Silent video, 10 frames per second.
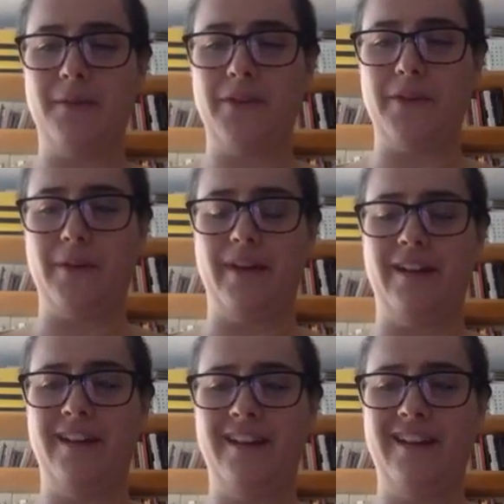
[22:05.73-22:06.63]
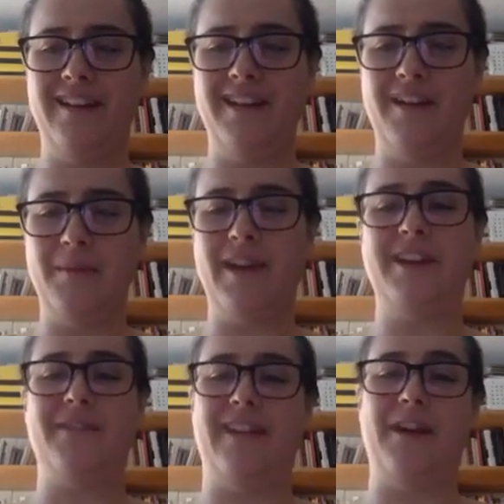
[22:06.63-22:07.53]
was the one. But
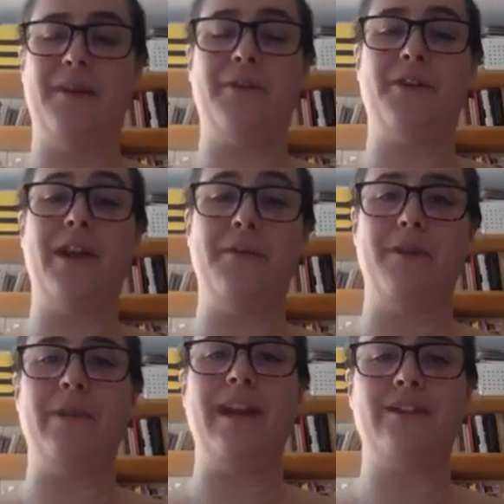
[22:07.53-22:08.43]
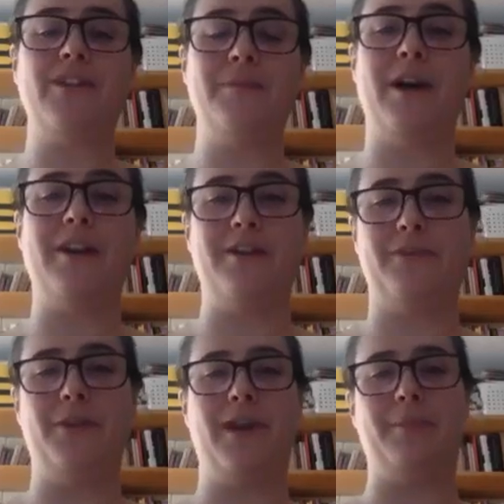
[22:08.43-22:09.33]
anyway, that was a great one. We actually bought a
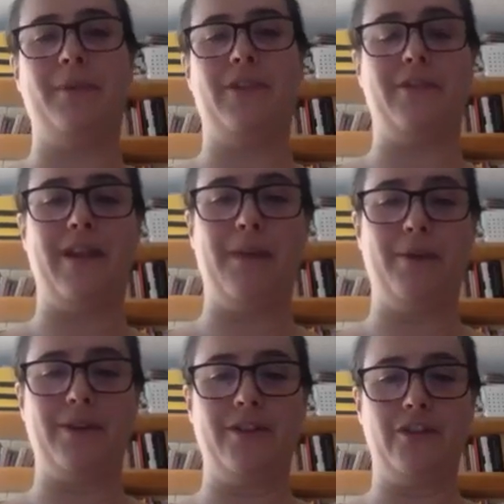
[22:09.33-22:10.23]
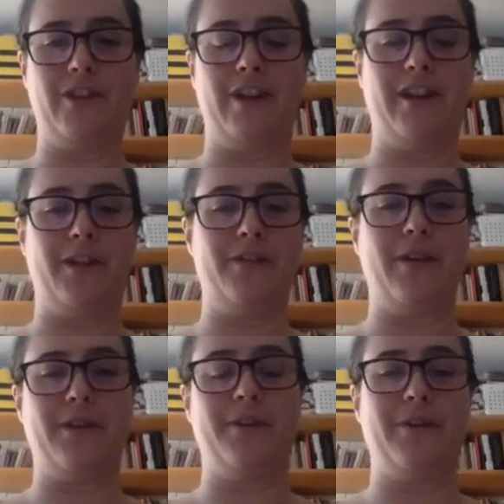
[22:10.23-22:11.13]
few copies of that book to share
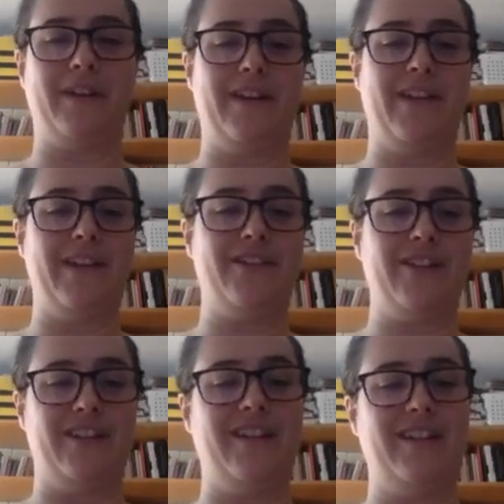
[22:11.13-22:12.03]
throughout our organization.